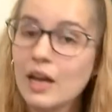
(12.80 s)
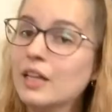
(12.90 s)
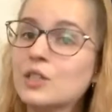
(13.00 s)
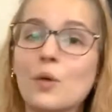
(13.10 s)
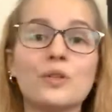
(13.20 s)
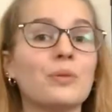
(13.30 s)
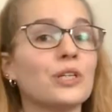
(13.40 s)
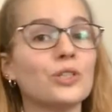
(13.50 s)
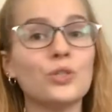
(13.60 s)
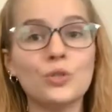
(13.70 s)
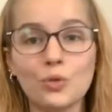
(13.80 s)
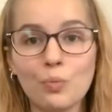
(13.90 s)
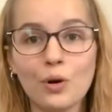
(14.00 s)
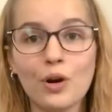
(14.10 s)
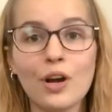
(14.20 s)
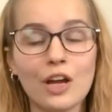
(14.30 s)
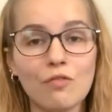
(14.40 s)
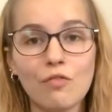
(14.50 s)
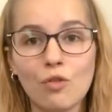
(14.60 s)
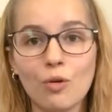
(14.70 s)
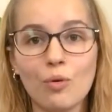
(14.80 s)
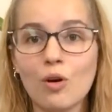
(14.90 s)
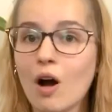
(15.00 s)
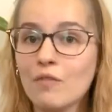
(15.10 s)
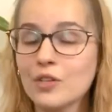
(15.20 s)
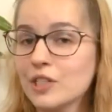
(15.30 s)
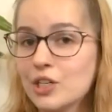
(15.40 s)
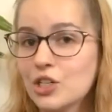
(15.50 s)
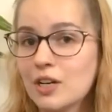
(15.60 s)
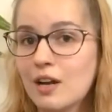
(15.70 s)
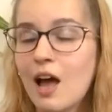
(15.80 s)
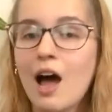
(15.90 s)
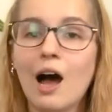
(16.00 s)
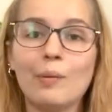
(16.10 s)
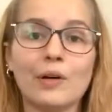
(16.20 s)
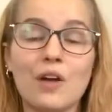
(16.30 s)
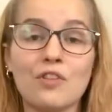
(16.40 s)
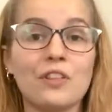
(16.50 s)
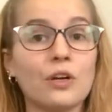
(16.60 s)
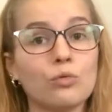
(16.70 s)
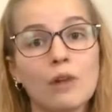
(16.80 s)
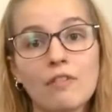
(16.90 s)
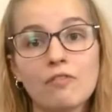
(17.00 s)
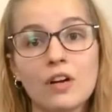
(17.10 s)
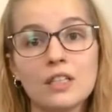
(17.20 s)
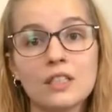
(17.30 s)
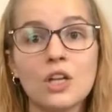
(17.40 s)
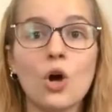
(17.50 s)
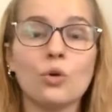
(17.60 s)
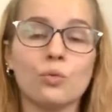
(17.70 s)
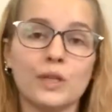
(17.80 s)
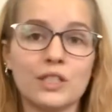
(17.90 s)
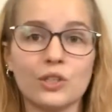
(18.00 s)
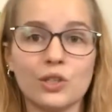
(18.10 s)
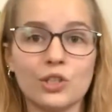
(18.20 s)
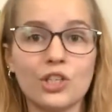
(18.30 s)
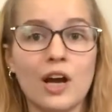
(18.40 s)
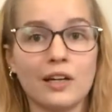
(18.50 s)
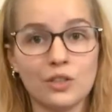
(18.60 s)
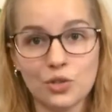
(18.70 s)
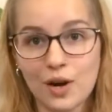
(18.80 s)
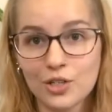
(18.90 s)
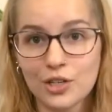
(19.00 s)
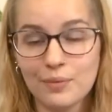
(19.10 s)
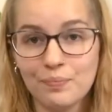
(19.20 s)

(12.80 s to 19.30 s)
It's going to be a super informal conversation about everything reference, research, and instruction.